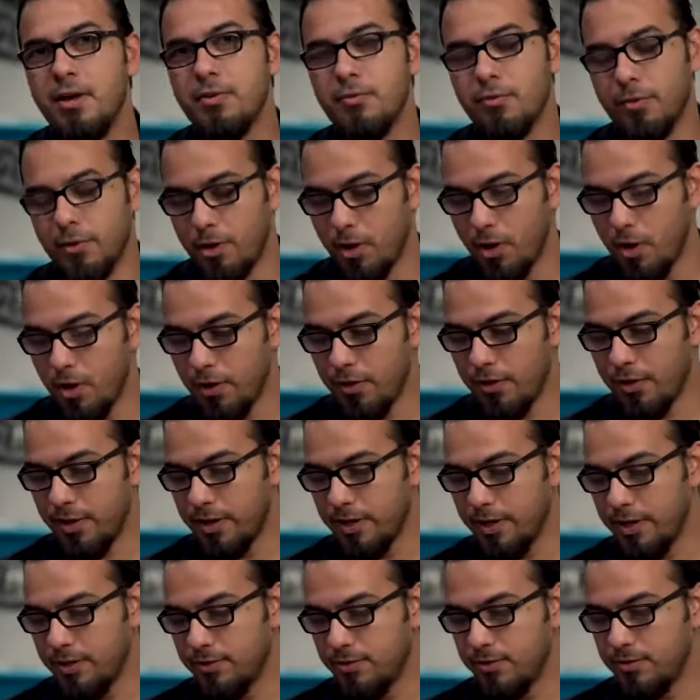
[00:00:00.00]
For a car
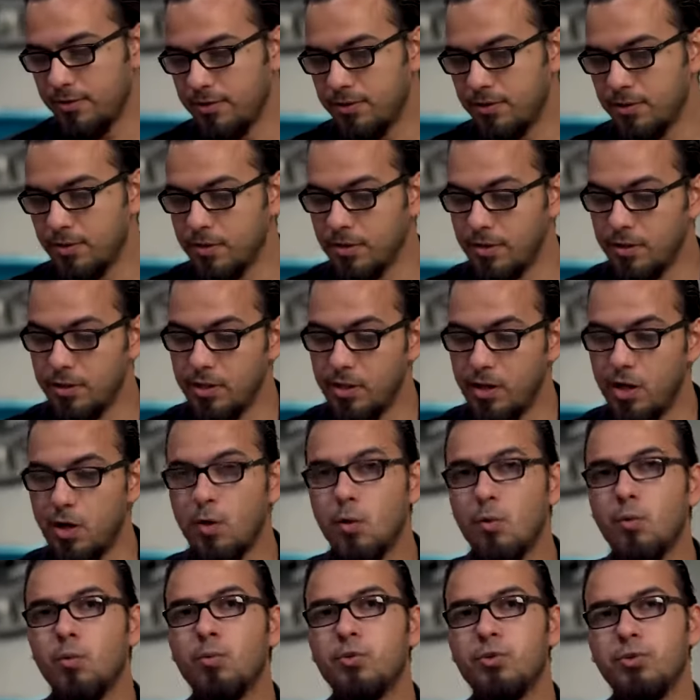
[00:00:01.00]
that gets,
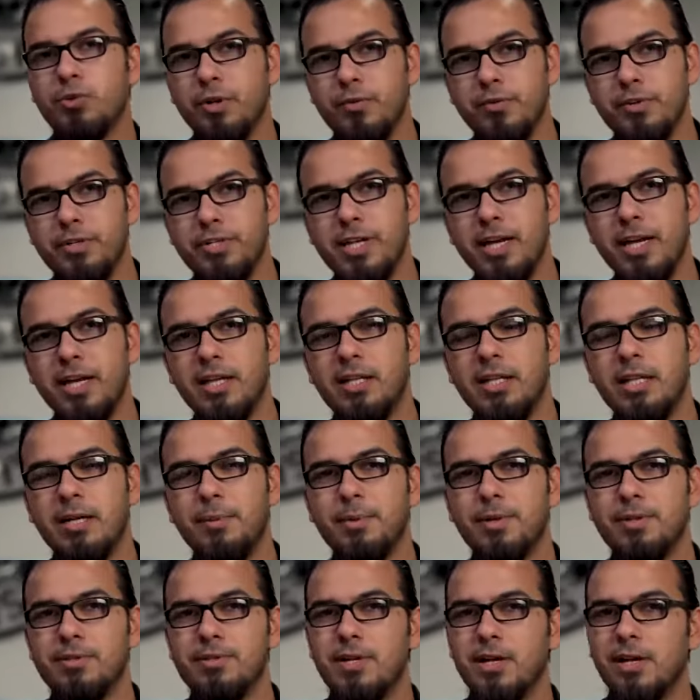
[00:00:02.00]
driven daily,
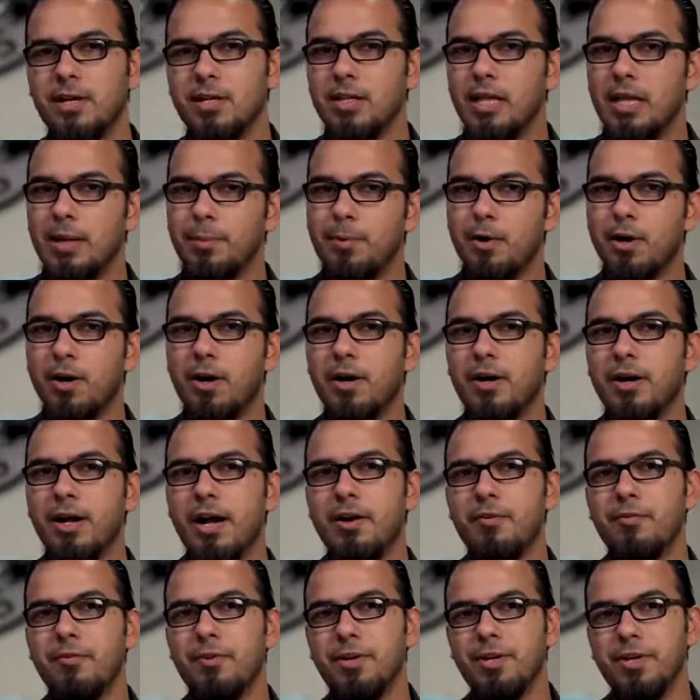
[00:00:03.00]
but it's not clay barred
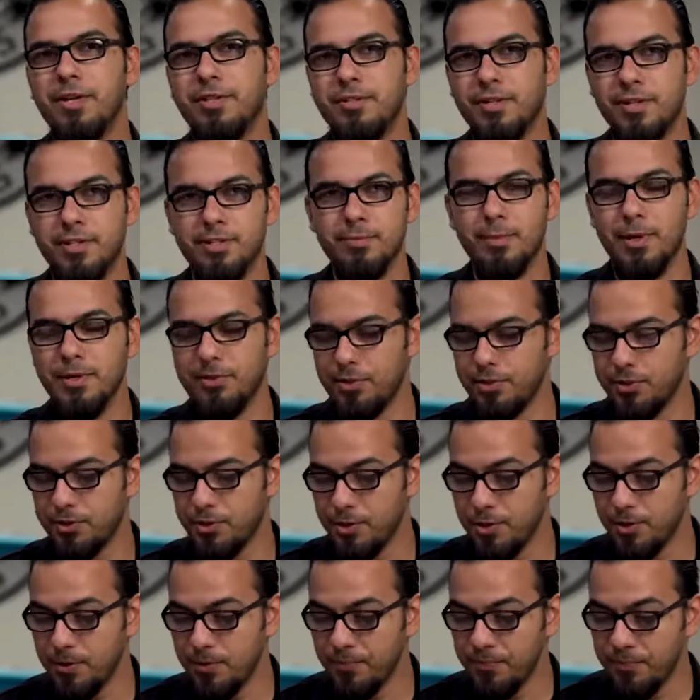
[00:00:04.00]
every 6 months or
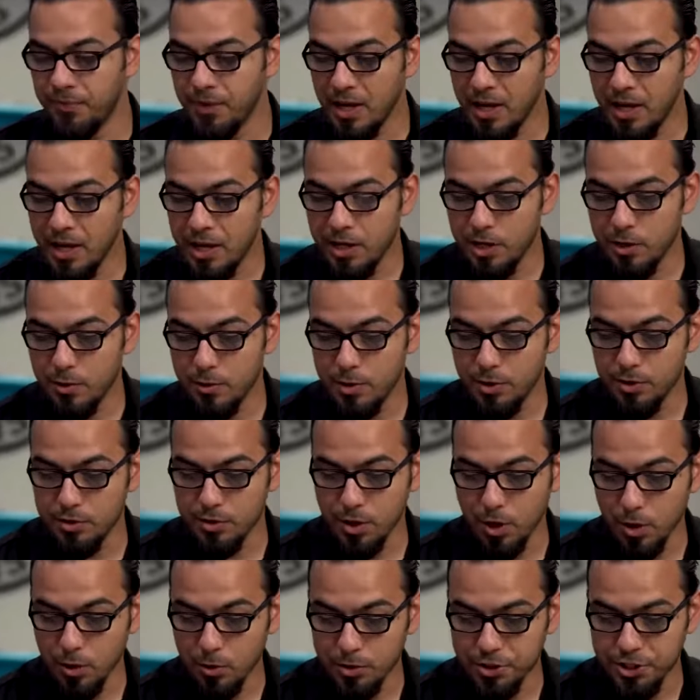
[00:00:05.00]
so, you'd use an
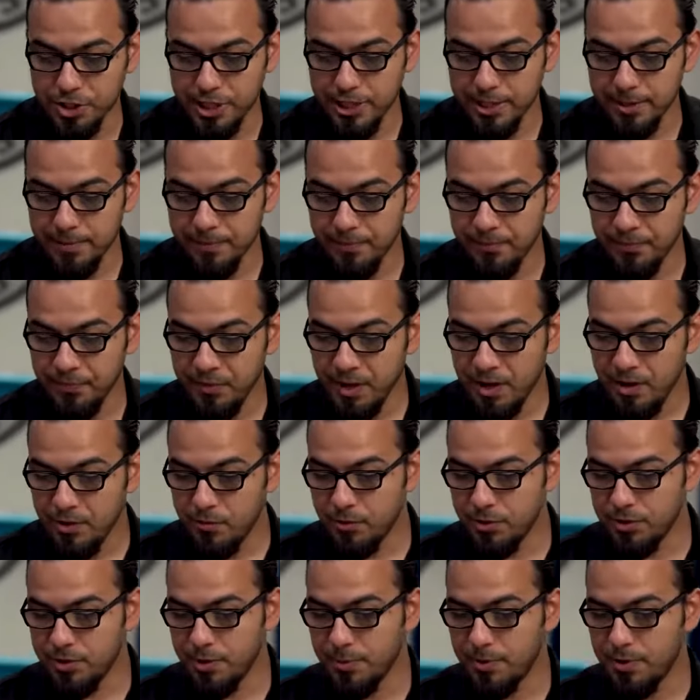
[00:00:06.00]
OG.
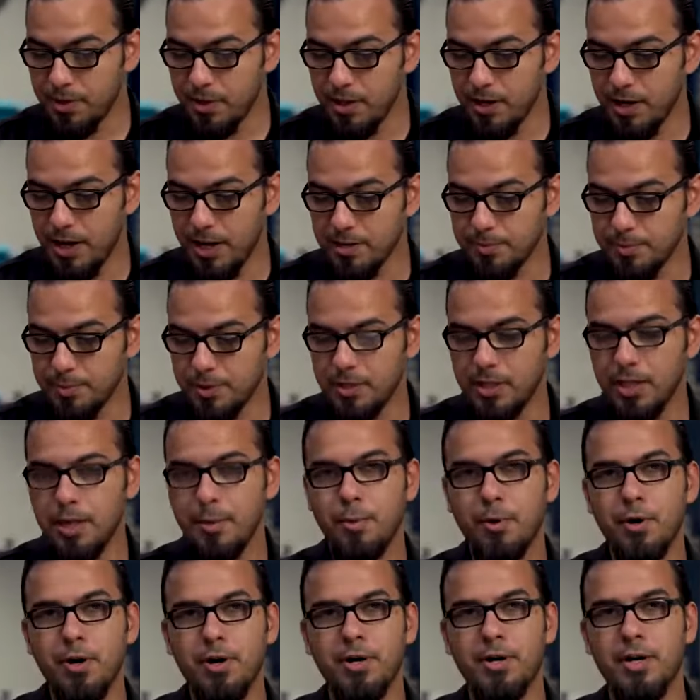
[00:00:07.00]
For something that hasn't been clay
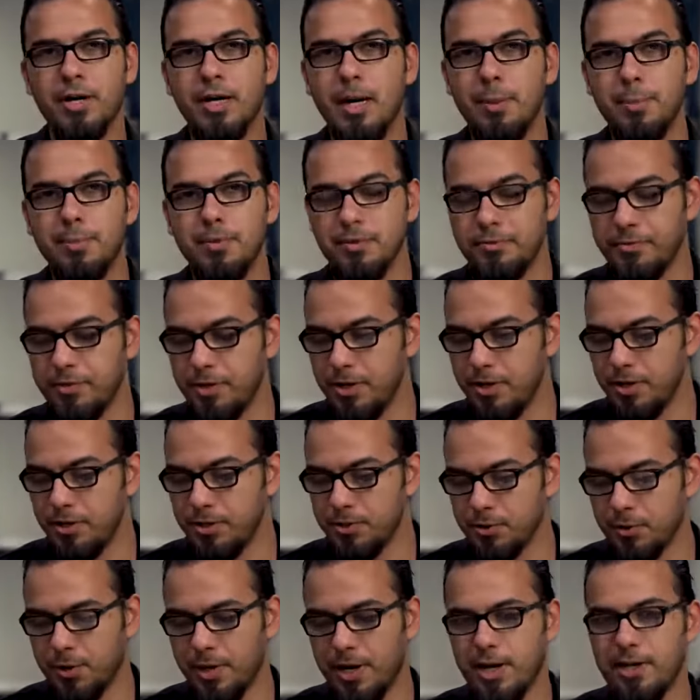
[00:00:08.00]
barred in a couple of
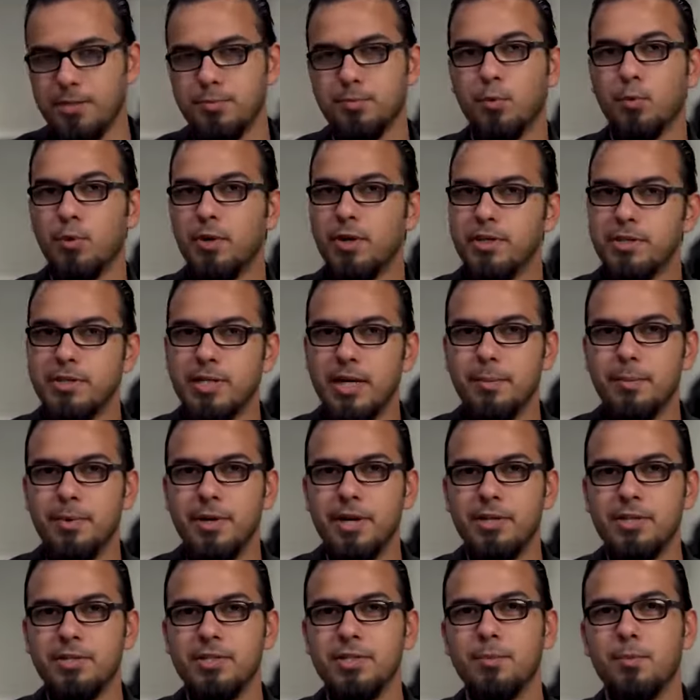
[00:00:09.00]
years, or it has more
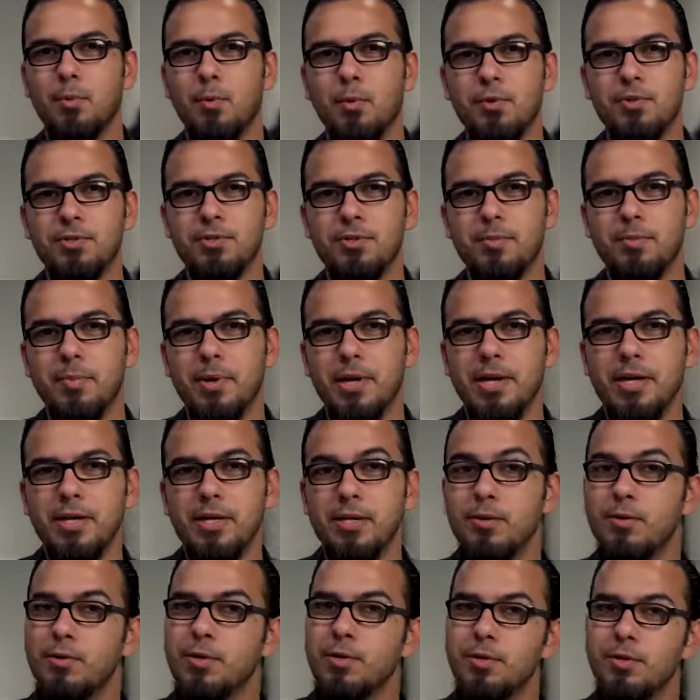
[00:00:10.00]
contamination in the pores of the paint,
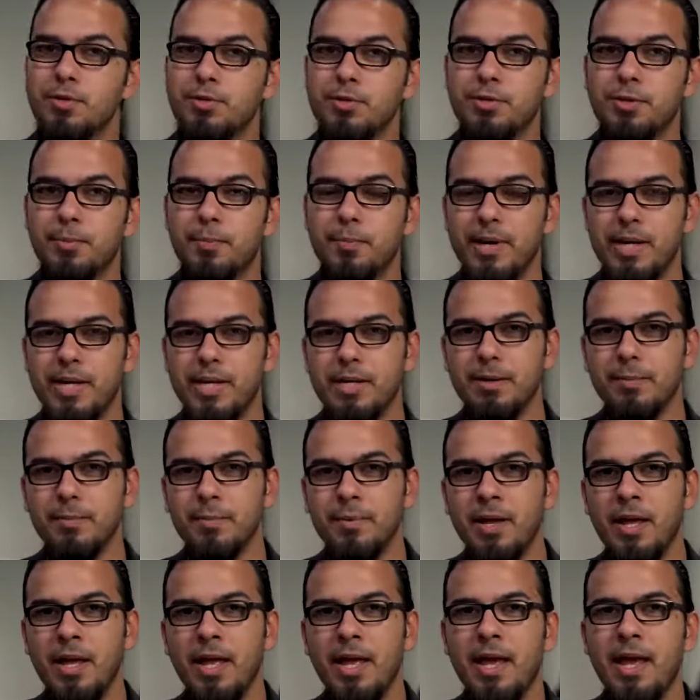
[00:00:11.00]
you'd use your medium.